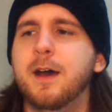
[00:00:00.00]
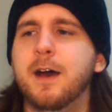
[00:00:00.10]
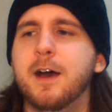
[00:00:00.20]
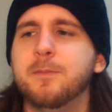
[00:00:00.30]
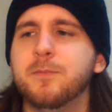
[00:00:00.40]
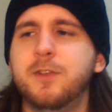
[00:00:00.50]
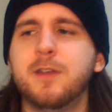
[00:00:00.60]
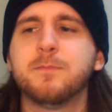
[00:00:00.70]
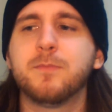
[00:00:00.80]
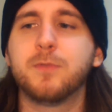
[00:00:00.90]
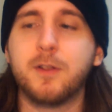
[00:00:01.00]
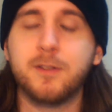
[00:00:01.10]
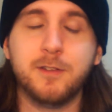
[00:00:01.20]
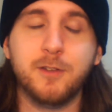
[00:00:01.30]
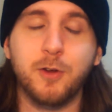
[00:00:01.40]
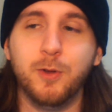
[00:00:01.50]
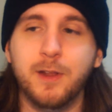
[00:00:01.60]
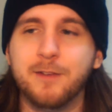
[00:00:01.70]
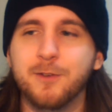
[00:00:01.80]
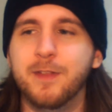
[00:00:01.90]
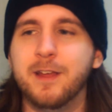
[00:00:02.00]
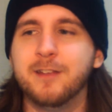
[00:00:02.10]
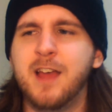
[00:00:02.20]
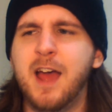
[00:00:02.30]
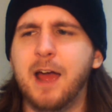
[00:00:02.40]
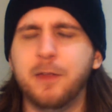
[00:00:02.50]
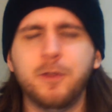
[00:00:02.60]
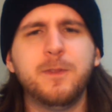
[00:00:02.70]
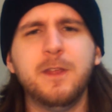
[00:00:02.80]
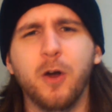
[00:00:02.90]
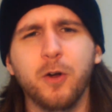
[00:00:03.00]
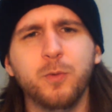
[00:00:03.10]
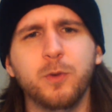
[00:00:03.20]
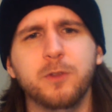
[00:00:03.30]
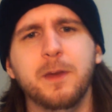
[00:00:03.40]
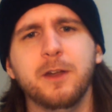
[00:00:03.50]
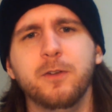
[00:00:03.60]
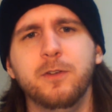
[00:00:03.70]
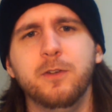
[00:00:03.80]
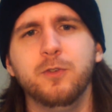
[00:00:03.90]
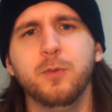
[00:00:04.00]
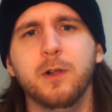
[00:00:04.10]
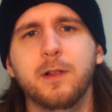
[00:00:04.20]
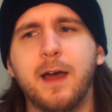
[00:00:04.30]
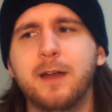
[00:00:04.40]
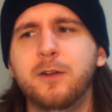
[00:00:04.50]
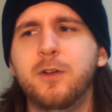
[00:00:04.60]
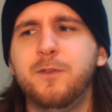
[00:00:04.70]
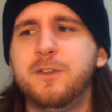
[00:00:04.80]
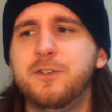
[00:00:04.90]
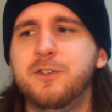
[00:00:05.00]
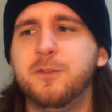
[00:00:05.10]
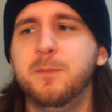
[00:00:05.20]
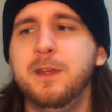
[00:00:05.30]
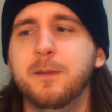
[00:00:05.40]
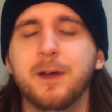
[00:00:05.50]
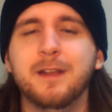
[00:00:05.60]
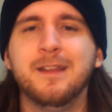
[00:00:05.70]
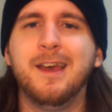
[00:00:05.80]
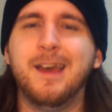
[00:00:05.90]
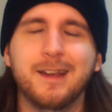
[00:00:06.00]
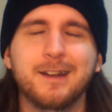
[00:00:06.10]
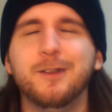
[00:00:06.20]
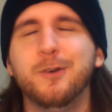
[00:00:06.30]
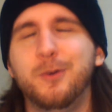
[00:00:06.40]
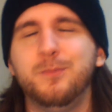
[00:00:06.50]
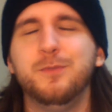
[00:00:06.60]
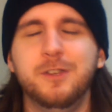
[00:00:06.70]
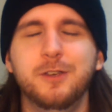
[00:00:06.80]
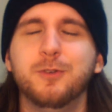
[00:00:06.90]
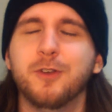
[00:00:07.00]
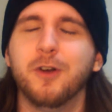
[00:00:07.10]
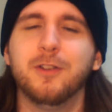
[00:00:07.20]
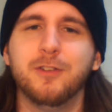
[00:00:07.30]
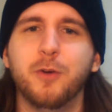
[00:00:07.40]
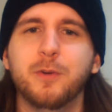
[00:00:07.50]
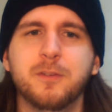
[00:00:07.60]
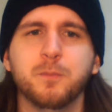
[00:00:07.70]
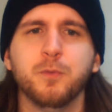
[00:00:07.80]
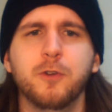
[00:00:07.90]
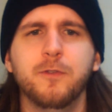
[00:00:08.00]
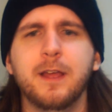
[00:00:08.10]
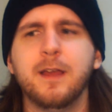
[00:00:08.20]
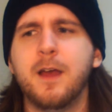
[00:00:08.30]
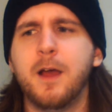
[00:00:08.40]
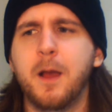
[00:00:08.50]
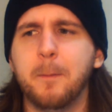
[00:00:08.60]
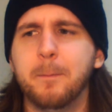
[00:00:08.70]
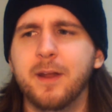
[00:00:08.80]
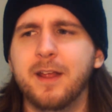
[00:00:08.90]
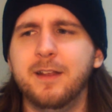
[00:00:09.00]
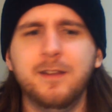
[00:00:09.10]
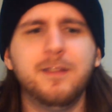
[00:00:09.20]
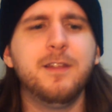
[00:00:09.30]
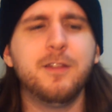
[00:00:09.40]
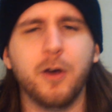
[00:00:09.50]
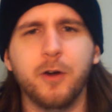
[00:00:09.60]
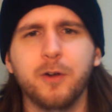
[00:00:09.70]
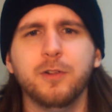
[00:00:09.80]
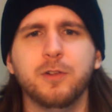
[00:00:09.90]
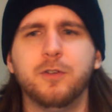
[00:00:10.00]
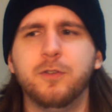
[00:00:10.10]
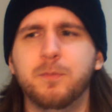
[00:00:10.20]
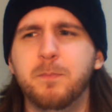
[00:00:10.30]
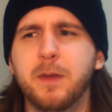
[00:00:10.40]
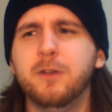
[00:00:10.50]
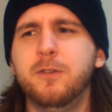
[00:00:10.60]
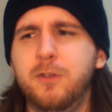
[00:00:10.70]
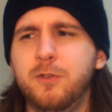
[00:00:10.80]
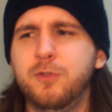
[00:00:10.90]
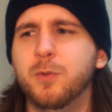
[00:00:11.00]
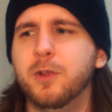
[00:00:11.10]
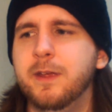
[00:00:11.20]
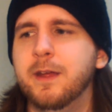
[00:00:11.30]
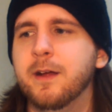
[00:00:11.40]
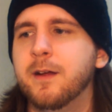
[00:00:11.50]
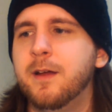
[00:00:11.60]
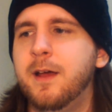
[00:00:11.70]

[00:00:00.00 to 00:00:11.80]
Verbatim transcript: Uh, so yeah, thoughts as a whole after this. I thought the art was better than usual. I don't know if it's just me, but and I know SIU's art is always improving, but I did think the art looked better than usual here.